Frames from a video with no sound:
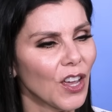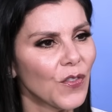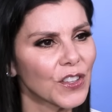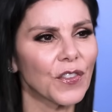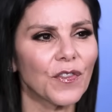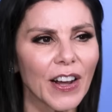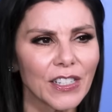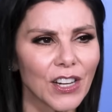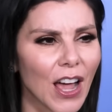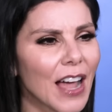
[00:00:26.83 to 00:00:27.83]
if it's
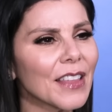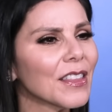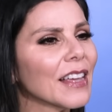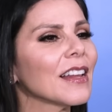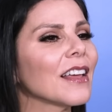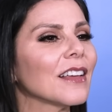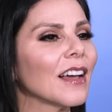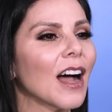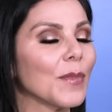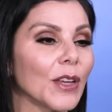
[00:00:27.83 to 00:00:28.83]
affecting, I, it,
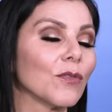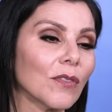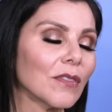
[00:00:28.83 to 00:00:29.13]
I mean,